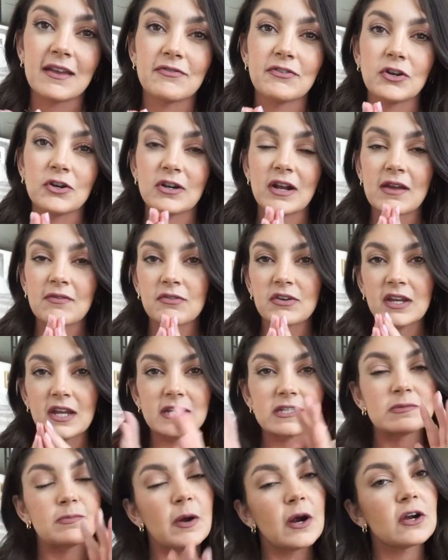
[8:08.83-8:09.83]
If you're an
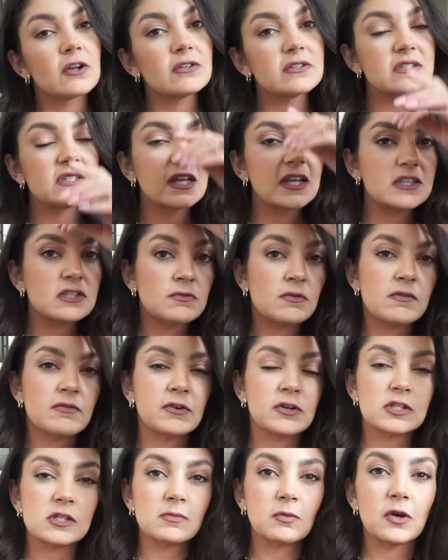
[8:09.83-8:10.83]
everyday sparkle studs or
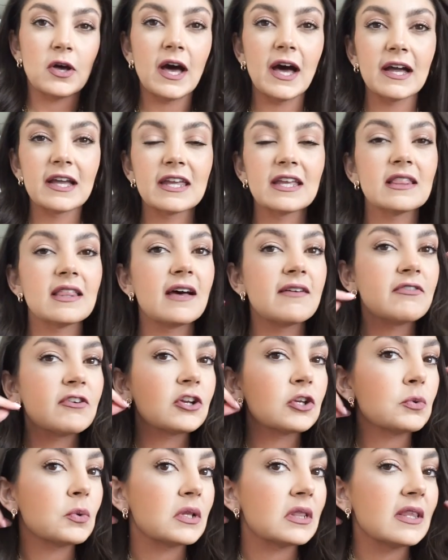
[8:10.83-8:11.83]
reversible huggy lover,
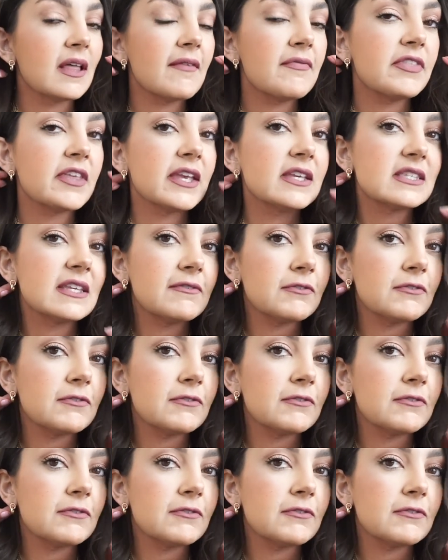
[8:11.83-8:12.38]
you will love these.